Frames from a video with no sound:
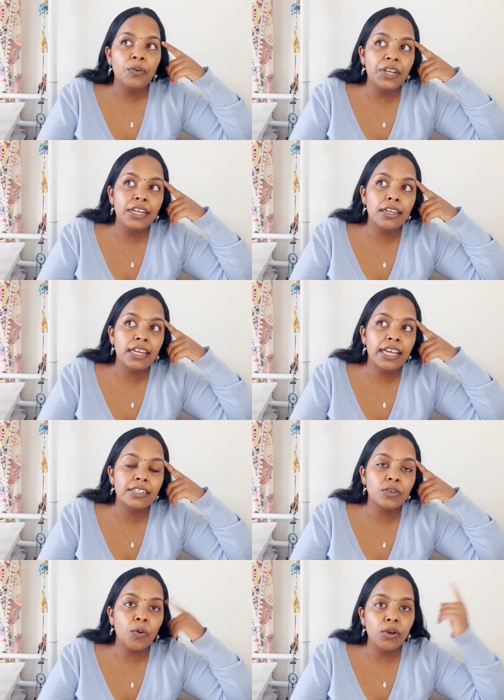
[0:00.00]

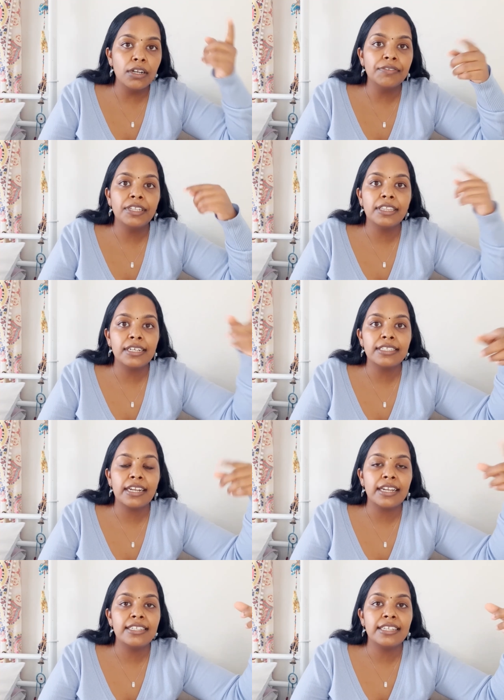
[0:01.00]
recollect all of the things
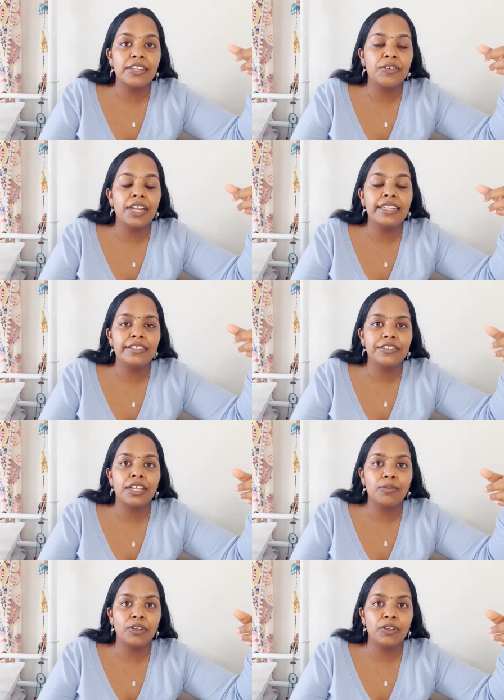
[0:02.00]
that I said relating to that